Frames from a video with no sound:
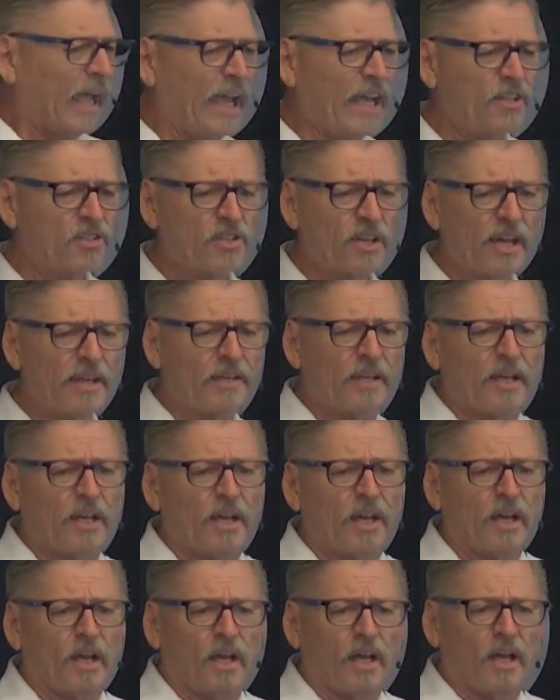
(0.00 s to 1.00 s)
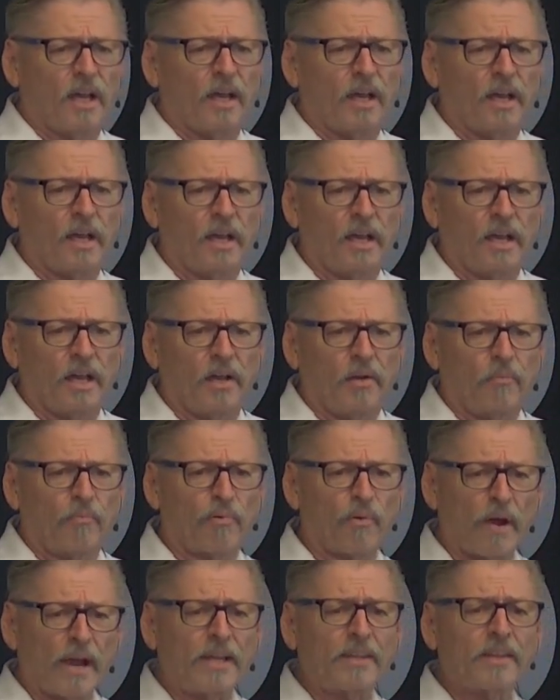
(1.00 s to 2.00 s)
said,
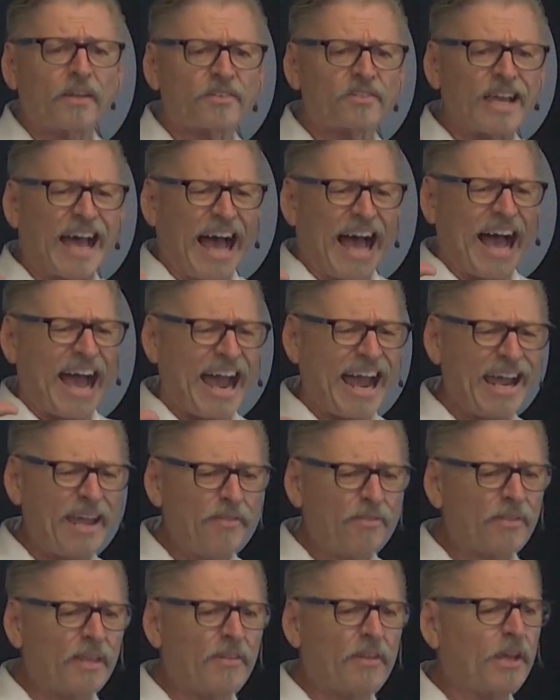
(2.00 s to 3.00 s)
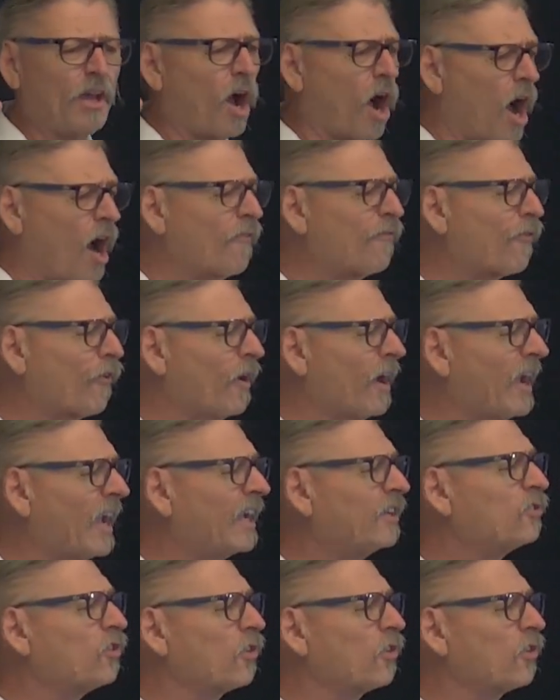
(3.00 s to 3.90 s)
Bring the tithe and the offering into the